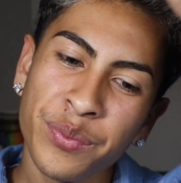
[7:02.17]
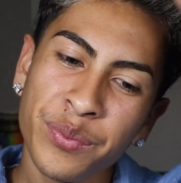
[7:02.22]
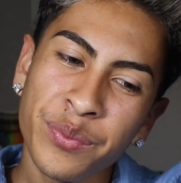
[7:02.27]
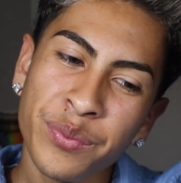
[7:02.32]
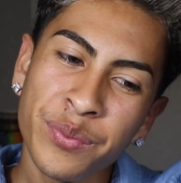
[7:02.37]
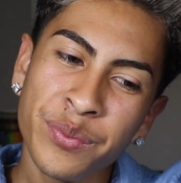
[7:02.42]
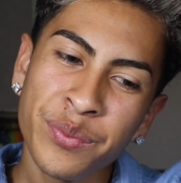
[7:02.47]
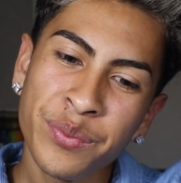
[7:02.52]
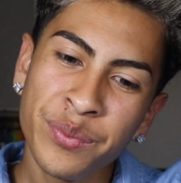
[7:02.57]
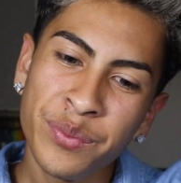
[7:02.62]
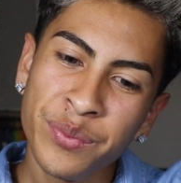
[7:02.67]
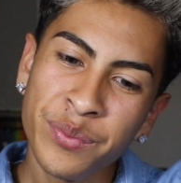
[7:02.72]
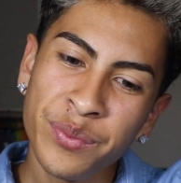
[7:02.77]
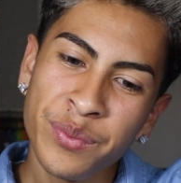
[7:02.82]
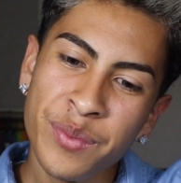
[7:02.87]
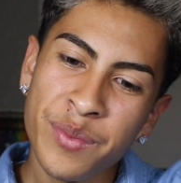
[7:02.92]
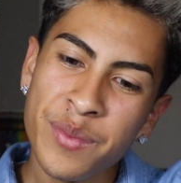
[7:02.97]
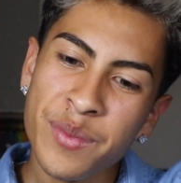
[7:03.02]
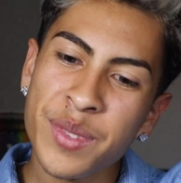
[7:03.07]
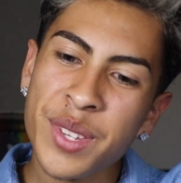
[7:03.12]

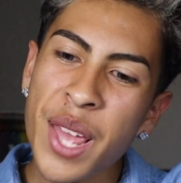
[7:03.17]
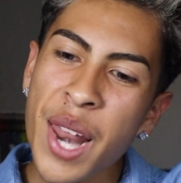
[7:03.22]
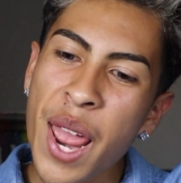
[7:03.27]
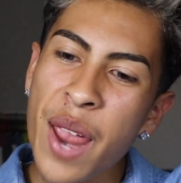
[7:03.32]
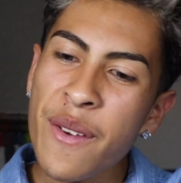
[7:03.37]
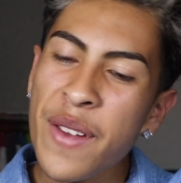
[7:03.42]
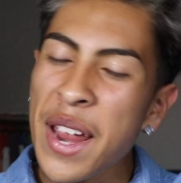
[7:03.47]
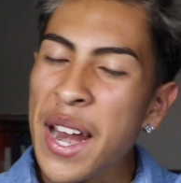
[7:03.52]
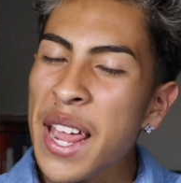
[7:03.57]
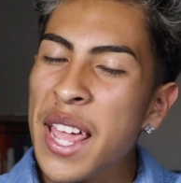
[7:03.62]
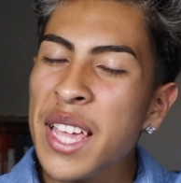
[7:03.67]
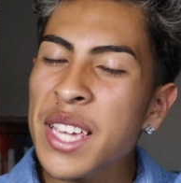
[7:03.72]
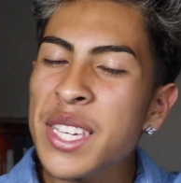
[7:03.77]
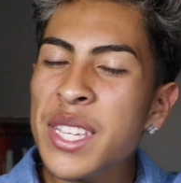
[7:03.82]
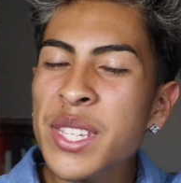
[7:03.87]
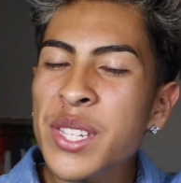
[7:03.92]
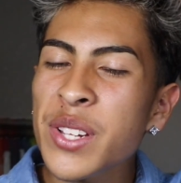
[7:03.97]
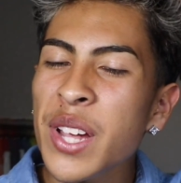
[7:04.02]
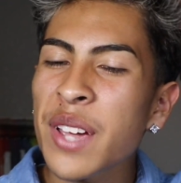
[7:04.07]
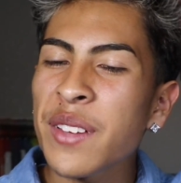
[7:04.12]
did I really
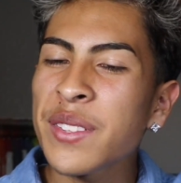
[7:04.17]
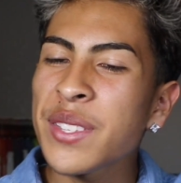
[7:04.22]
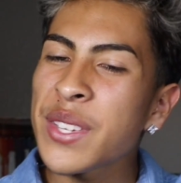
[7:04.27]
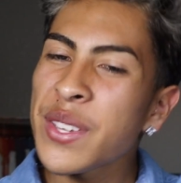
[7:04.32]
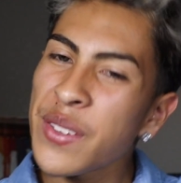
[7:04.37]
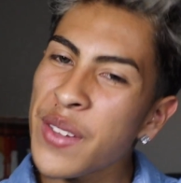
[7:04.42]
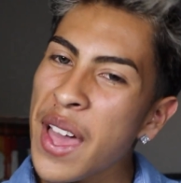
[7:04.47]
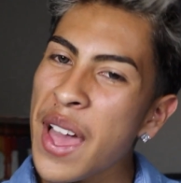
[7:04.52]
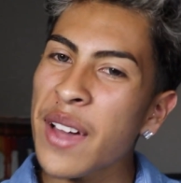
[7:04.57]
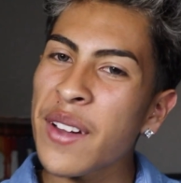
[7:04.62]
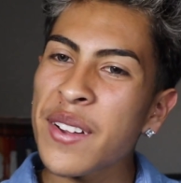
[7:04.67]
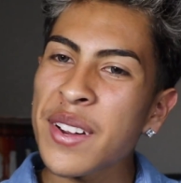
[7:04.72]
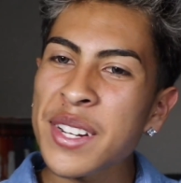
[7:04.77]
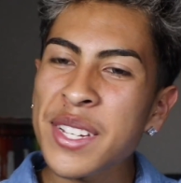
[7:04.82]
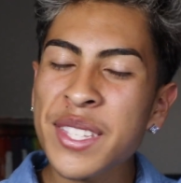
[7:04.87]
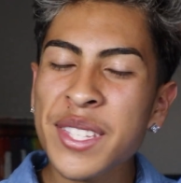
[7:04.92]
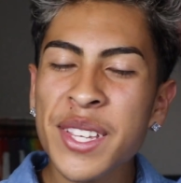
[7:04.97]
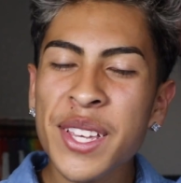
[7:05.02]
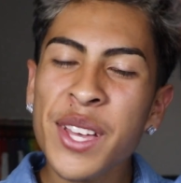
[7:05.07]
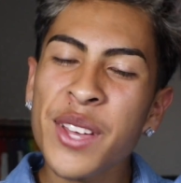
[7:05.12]
just drive 2
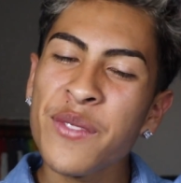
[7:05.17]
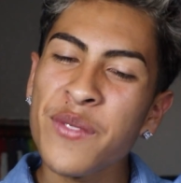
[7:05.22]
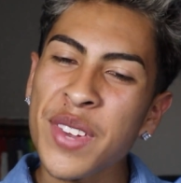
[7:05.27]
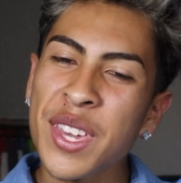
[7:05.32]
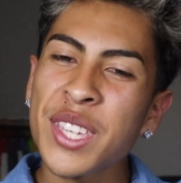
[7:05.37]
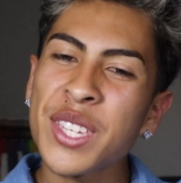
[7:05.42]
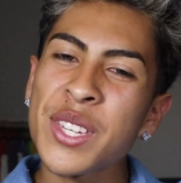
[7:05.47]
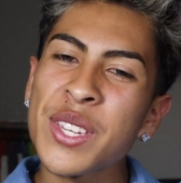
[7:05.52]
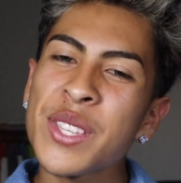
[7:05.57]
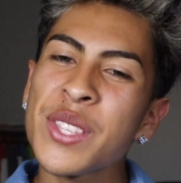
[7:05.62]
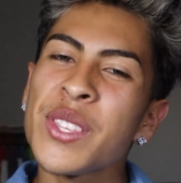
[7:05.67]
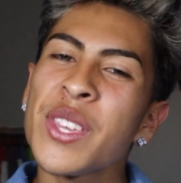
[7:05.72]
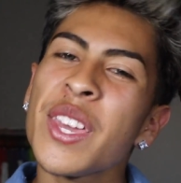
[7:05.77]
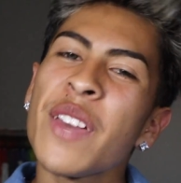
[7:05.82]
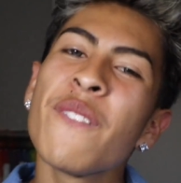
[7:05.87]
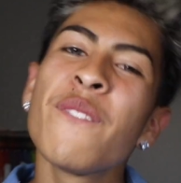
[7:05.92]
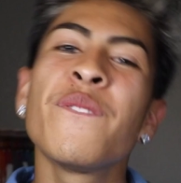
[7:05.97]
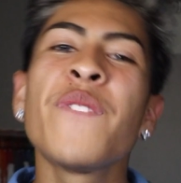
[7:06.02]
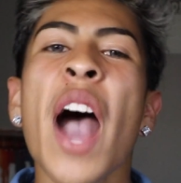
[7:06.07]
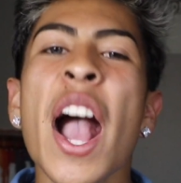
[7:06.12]
hours to go meet you so you
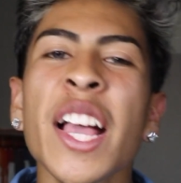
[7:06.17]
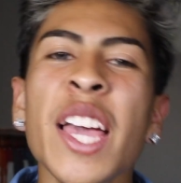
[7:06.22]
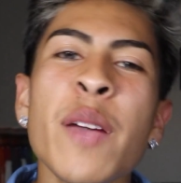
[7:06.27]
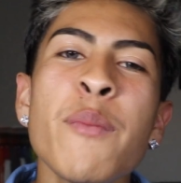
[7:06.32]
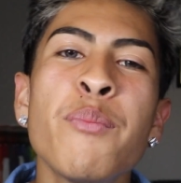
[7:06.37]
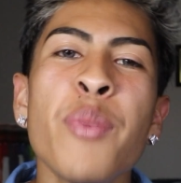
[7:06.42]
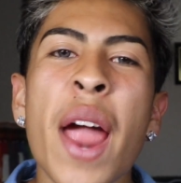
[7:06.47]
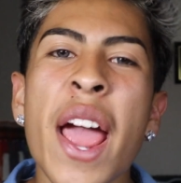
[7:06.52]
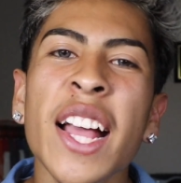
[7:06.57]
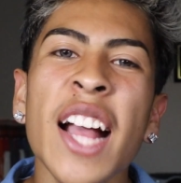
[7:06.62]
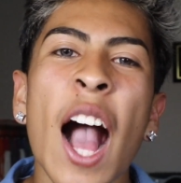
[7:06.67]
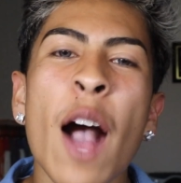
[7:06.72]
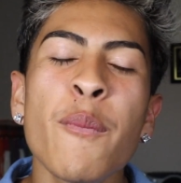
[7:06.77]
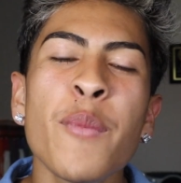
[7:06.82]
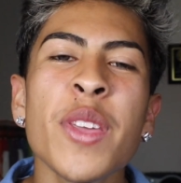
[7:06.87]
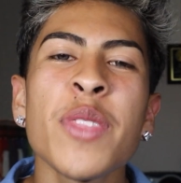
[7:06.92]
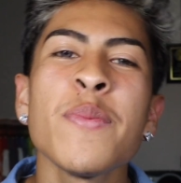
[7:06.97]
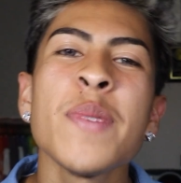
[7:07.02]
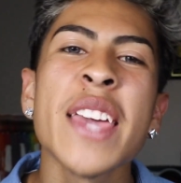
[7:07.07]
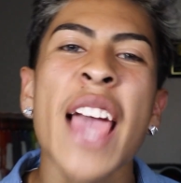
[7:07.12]
can fucking break up
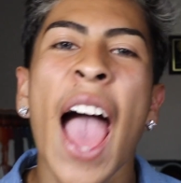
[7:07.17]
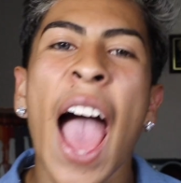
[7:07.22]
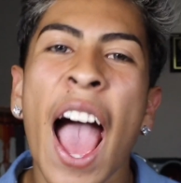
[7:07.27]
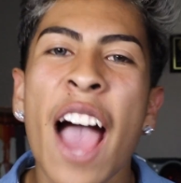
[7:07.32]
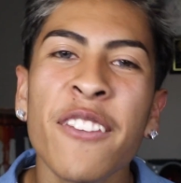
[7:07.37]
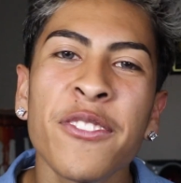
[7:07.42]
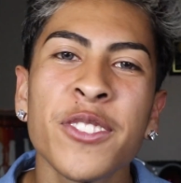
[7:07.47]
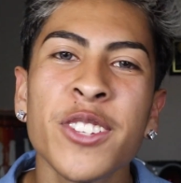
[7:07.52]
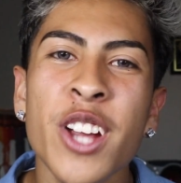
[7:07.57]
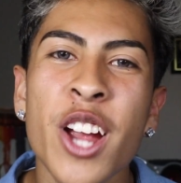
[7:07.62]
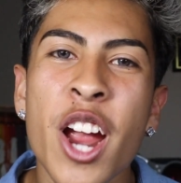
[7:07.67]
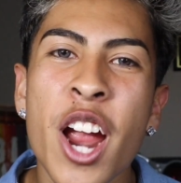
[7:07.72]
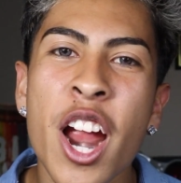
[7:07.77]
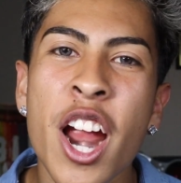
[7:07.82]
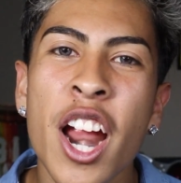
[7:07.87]
with me after?